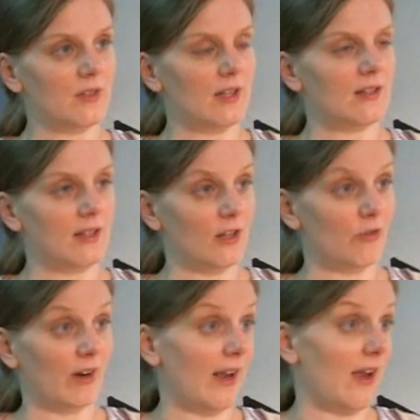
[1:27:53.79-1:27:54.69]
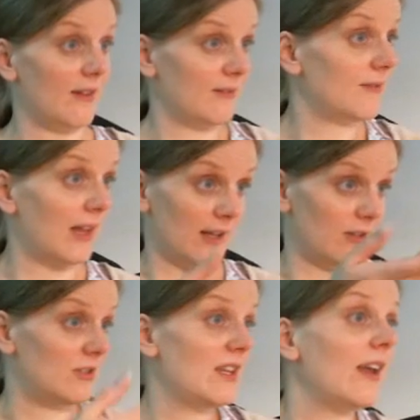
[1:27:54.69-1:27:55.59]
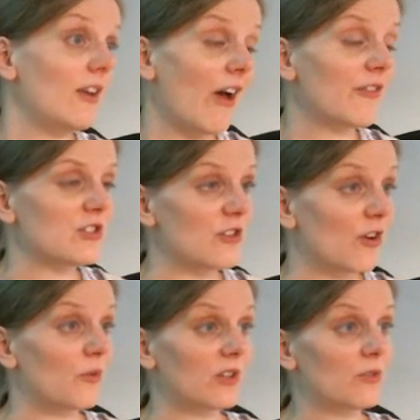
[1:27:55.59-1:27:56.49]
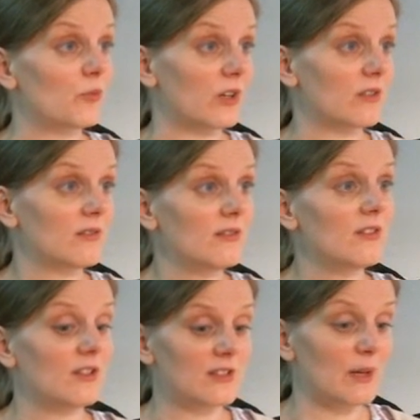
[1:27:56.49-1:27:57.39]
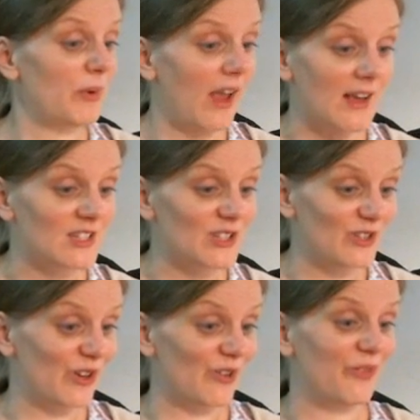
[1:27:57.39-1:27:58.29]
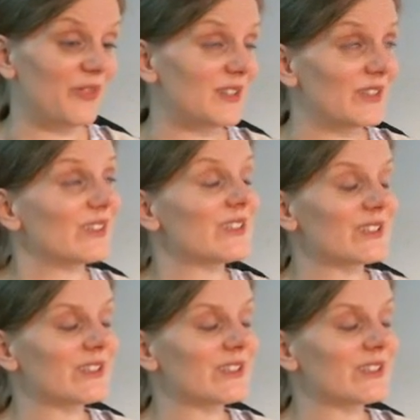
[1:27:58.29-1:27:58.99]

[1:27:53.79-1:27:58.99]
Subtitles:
then you really, like you said, you have to know what somebody has to know the physics.